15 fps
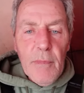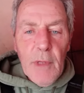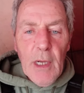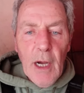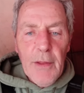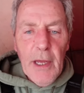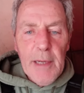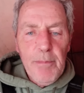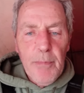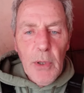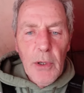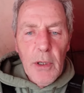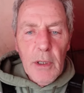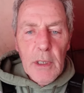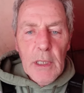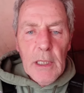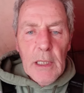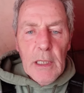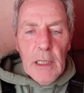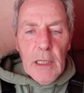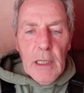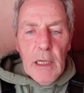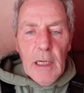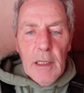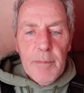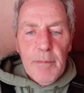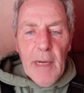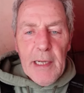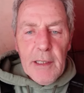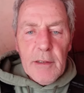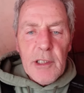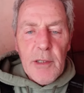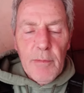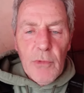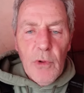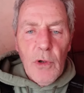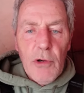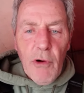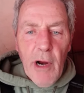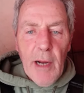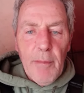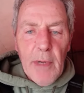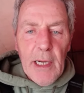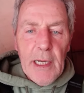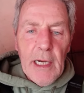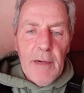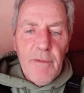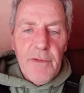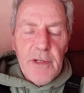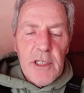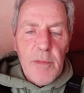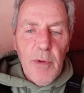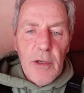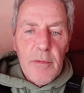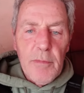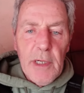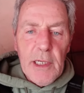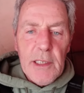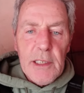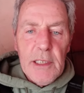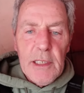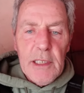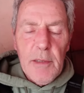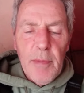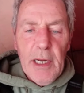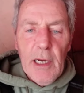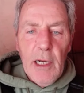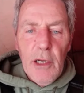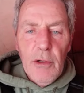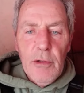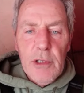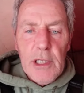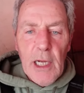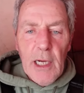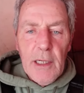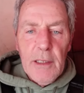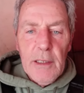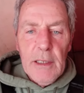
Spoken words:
I then put make some more ground bait up for the spod mix, and it's a bit looser.